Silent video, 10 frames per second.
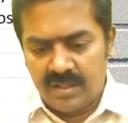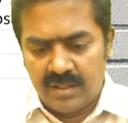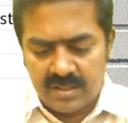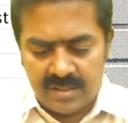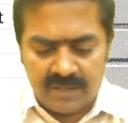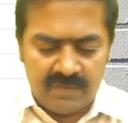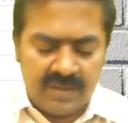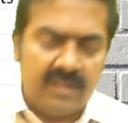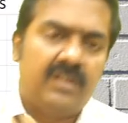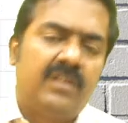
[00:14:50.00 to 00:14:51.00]
Same
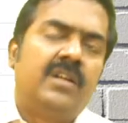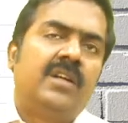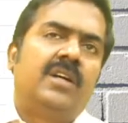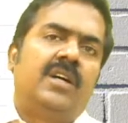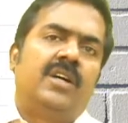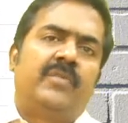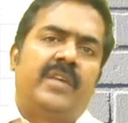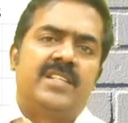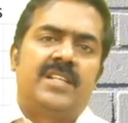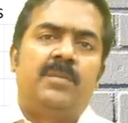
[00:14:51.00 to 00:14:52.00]
way, for
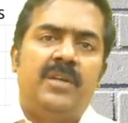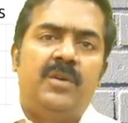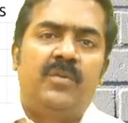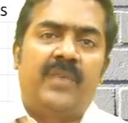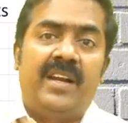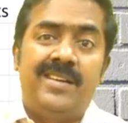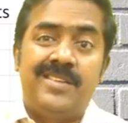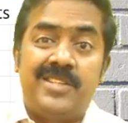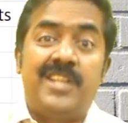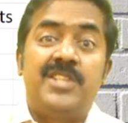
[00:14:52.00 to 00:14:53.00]
example, you will find the
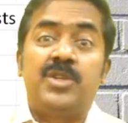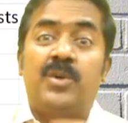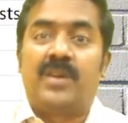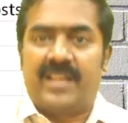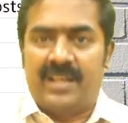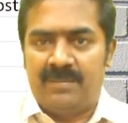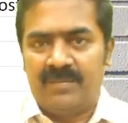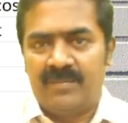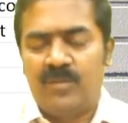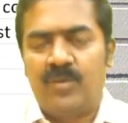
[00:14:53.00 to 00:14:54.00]
changeover time.
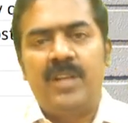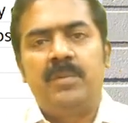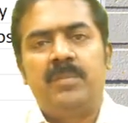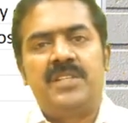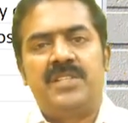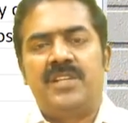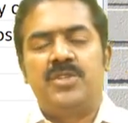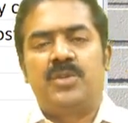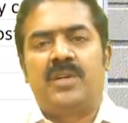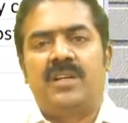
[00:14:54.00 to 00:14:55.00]
What do you mean by
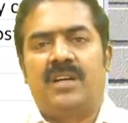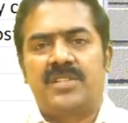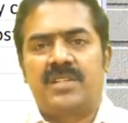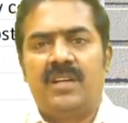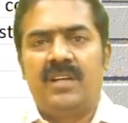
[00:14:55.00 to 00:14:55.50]
changeover cost?